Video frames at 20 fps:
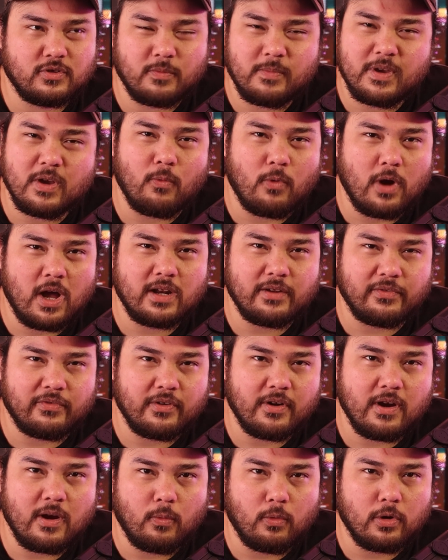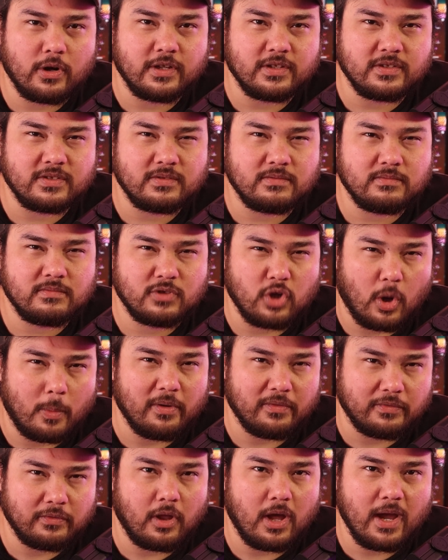It took me a while to figure out what a stop
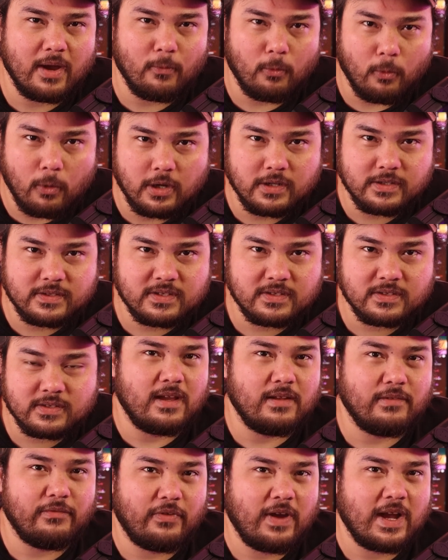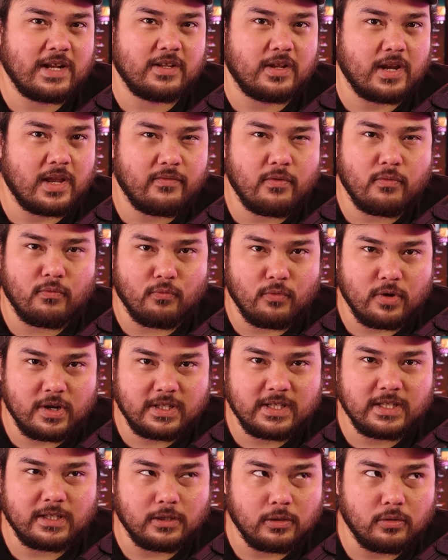of light was. In fact, I never
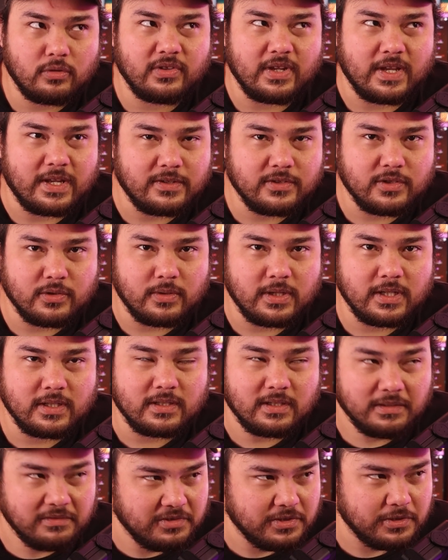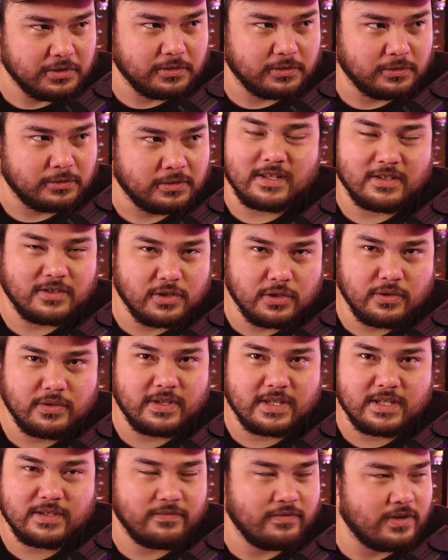really looked into it until
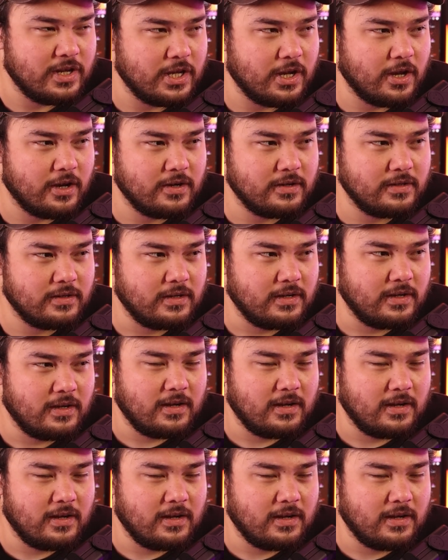this video.